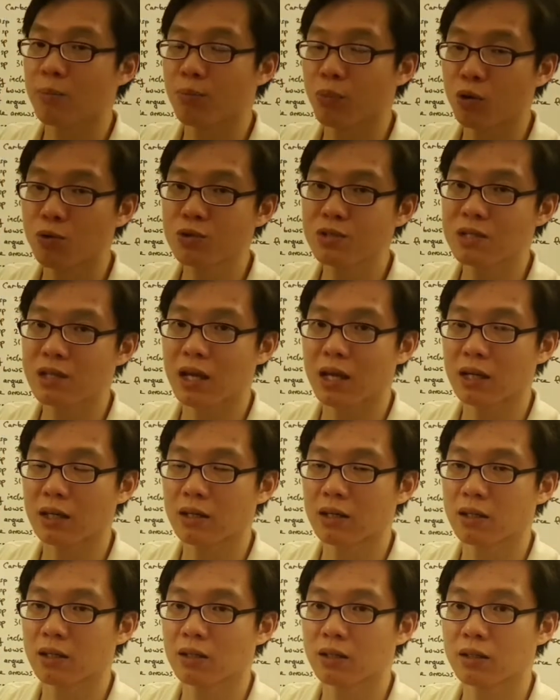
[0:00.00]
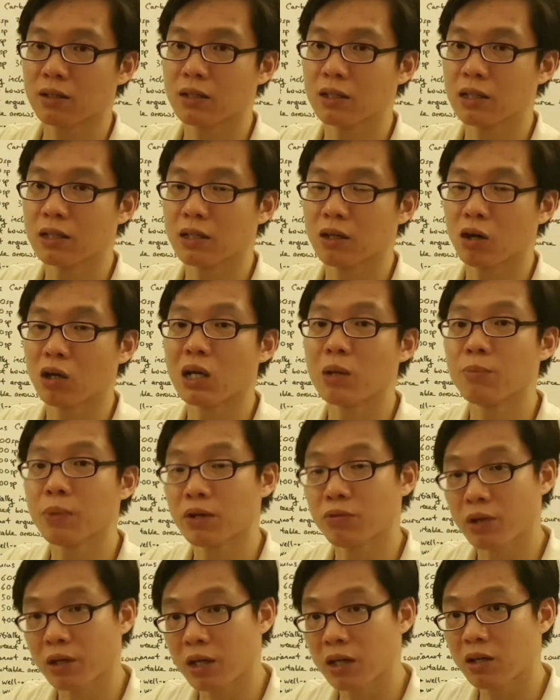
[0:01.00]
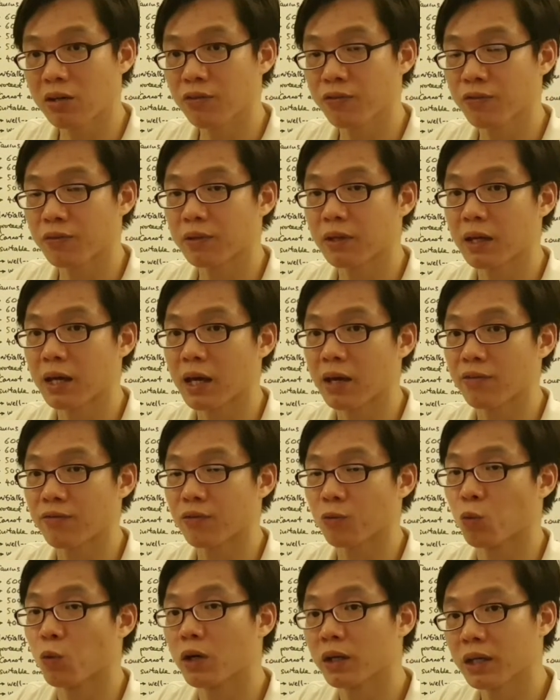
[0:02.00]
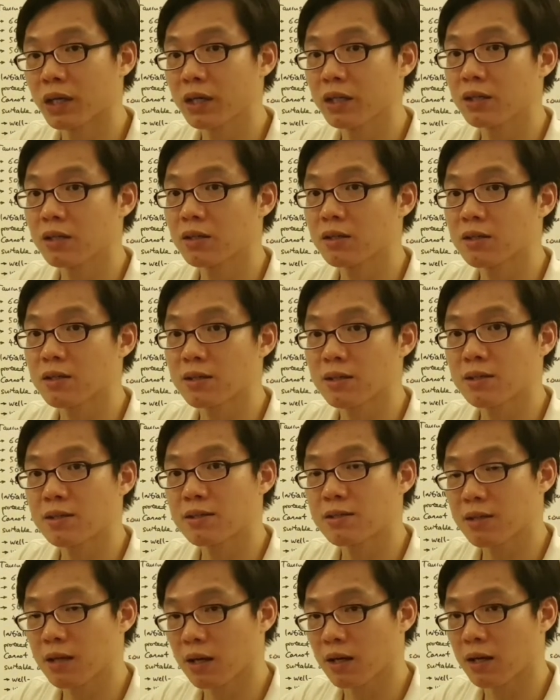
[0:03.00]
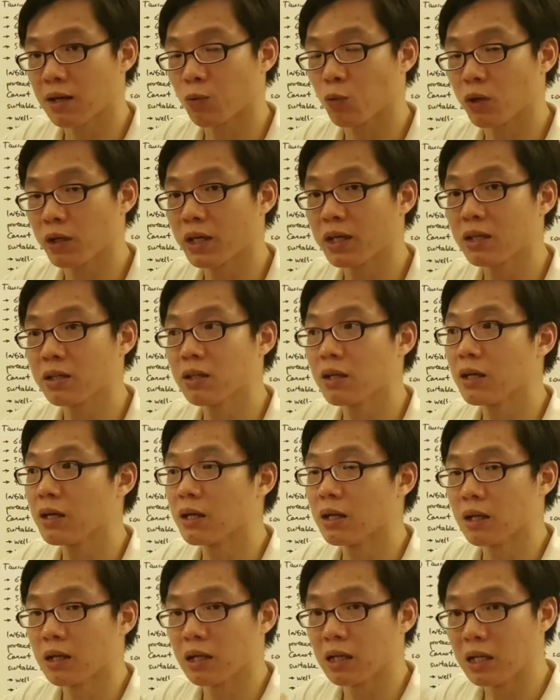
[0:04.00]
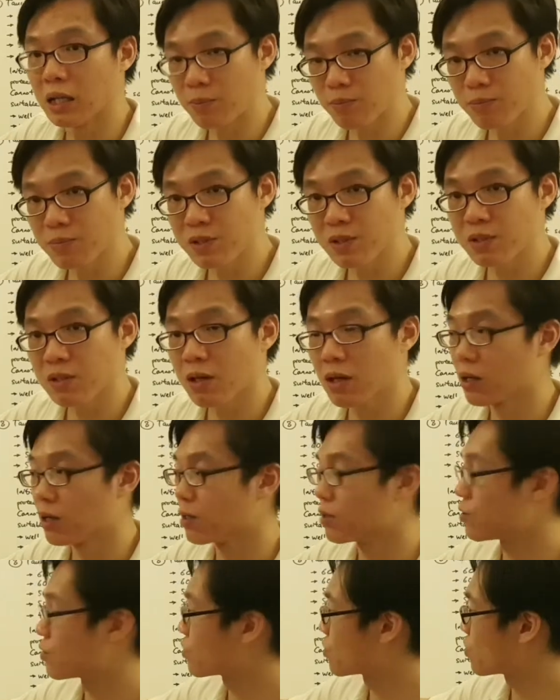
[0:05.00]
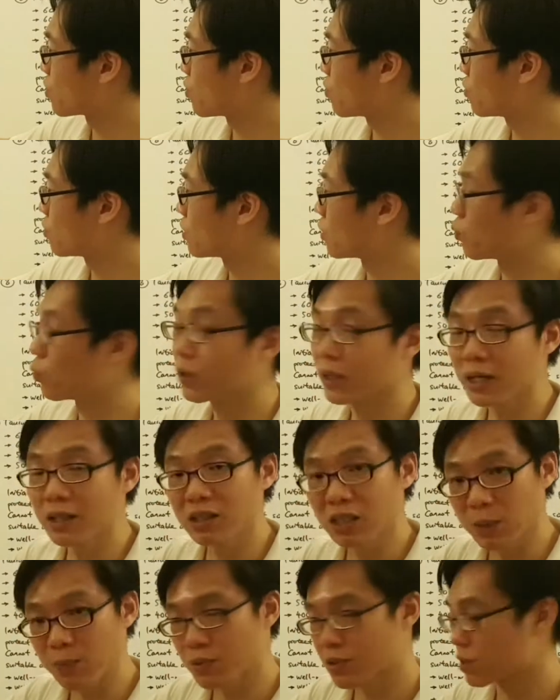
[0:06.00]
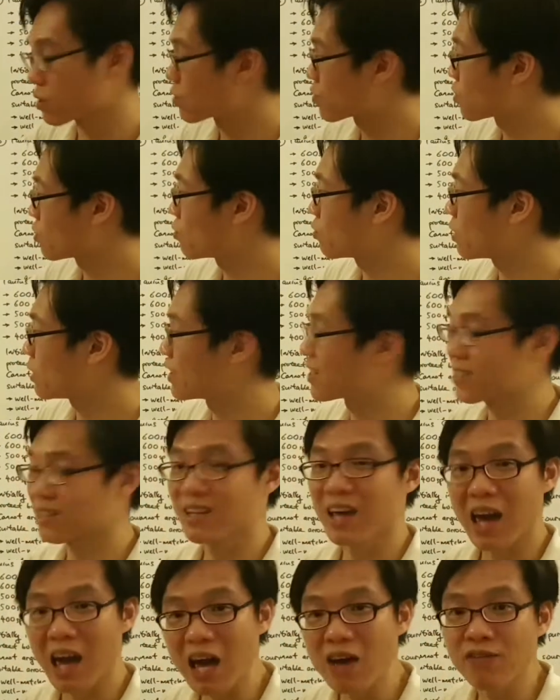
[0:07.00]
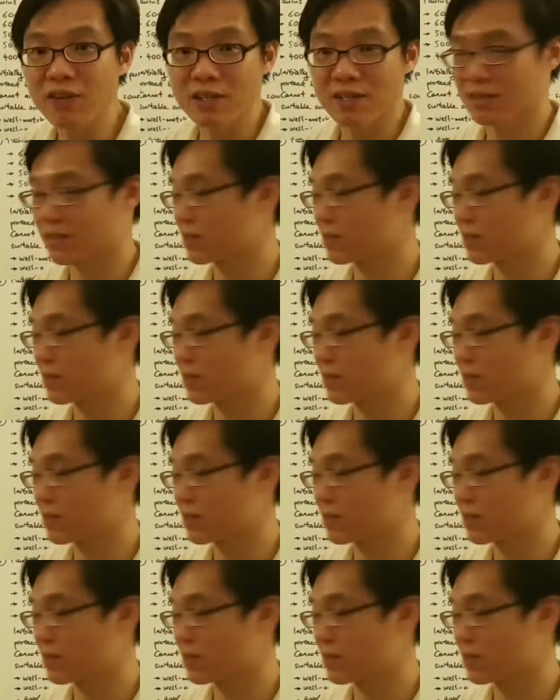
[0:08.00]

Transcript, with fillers: are both like the Olympic recurve. They have working, uh, working limbs, so the working tips, so it doesn't have a